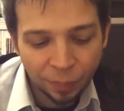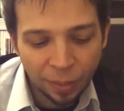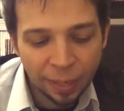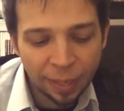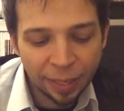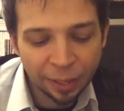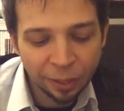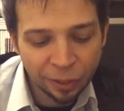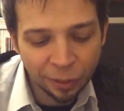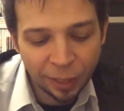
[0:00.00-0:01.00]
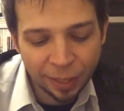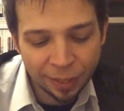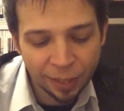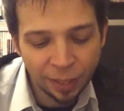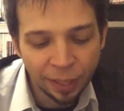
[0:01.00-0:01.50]
And I also got
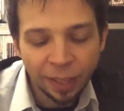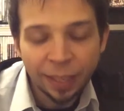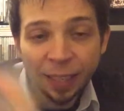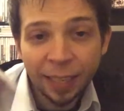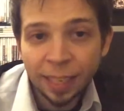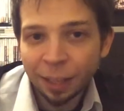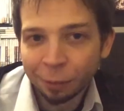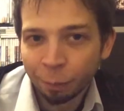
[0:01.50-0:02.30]
King of